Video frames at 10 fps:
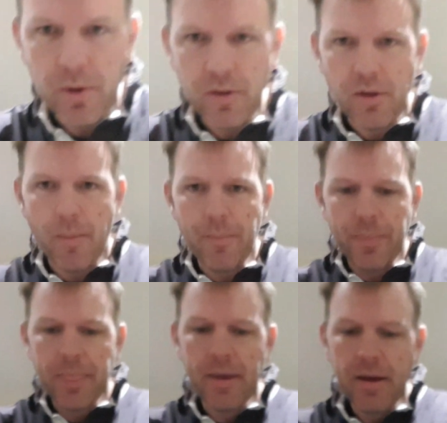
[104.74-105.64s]
with
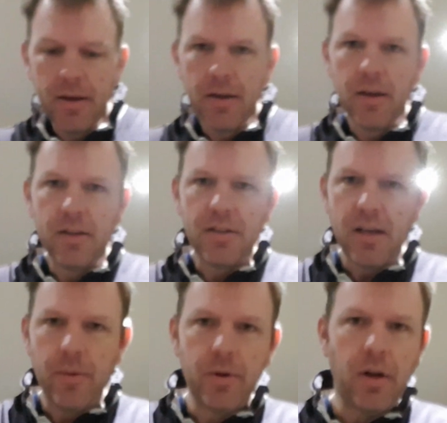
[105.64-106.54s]
is
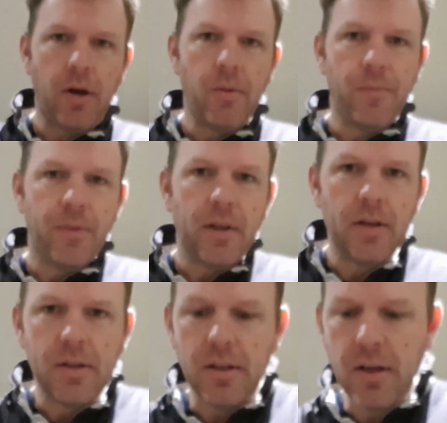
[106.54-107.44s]
sourdough
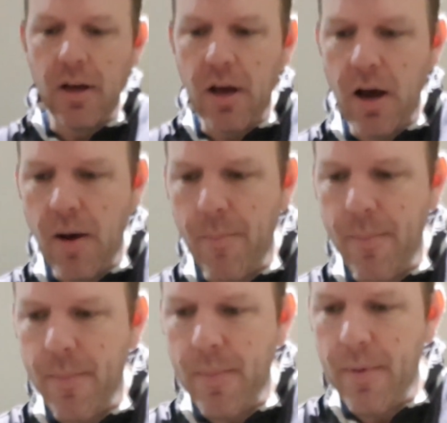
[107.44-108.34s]
is that
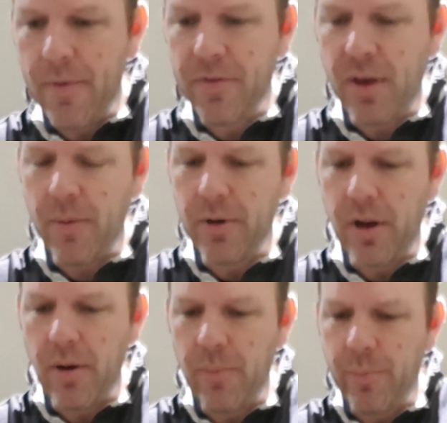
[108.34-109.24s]
the
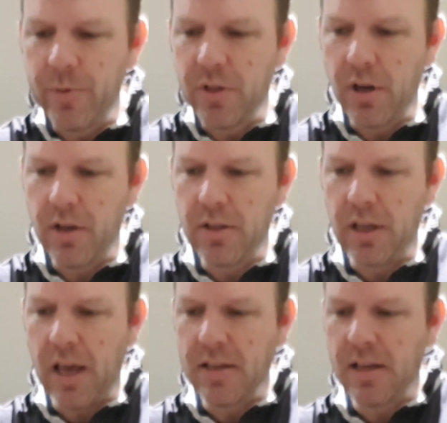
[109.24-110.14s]
sourdough starter
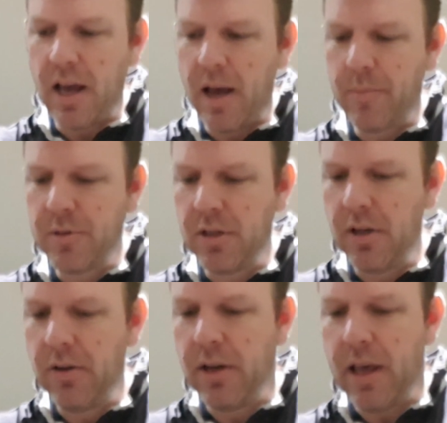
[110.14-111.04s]
gets
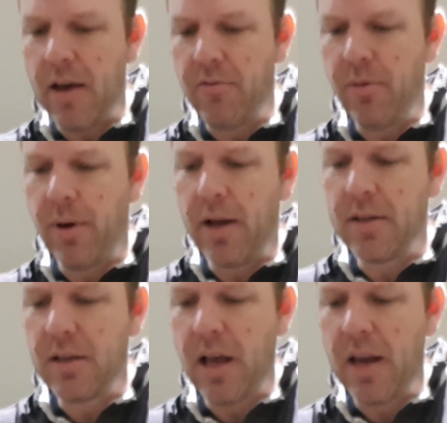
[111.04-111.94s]
absolutely everywhere,
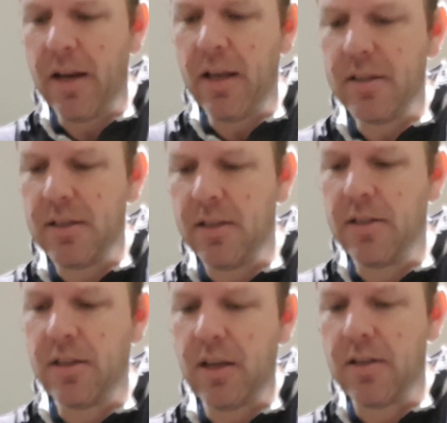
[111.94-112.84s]
and it's
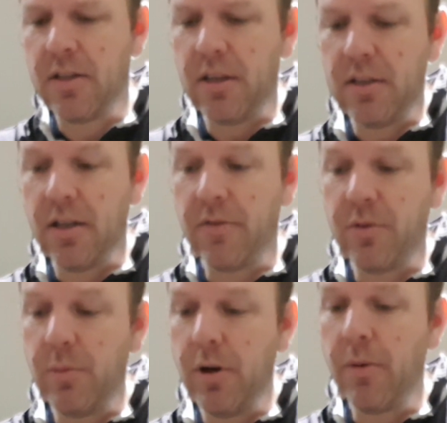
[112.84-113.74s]
disgusting stuff
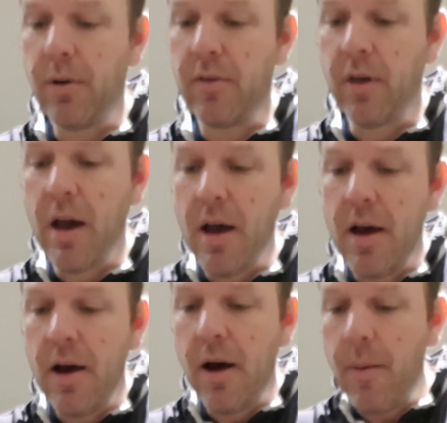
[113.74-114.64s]
to work with.
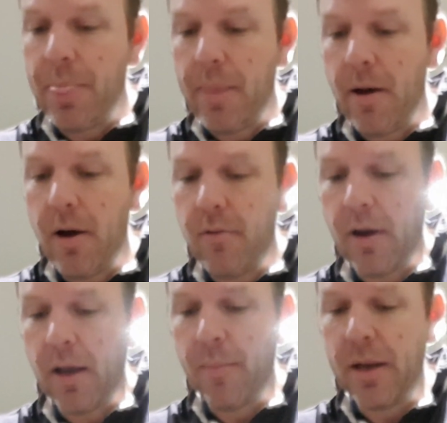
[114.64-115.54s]
I
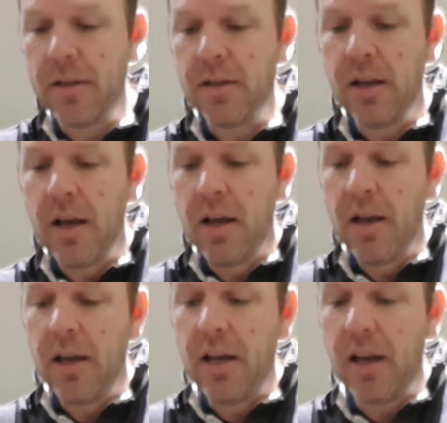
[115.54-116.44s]
recommend
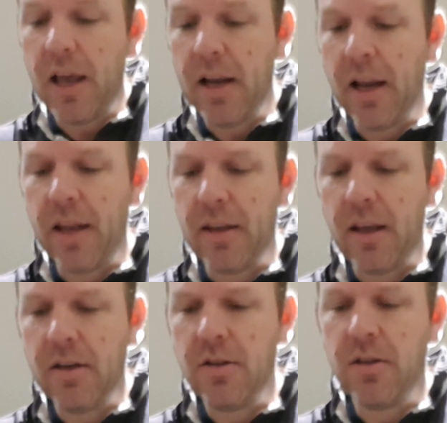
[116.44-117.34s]
in Lakeland
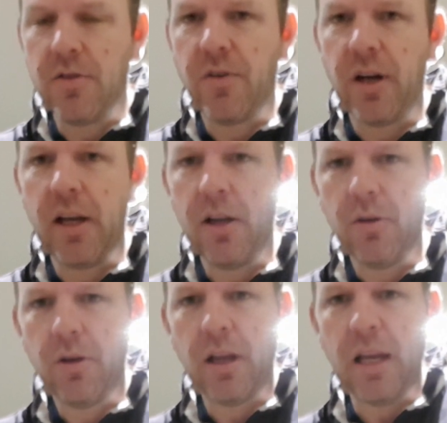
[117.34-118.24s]
they do these funny little